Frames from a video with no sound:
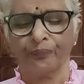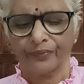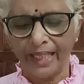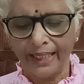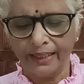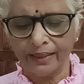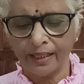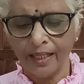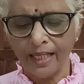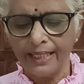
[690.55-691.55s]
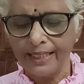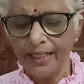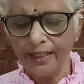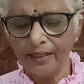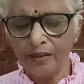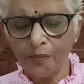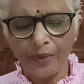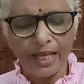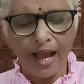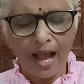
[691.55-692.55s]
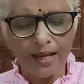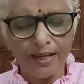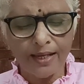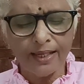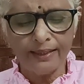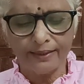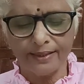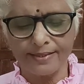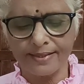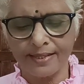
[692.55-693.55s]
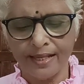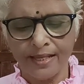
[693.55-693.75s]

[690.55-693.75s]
Then here, by hunger and thirst,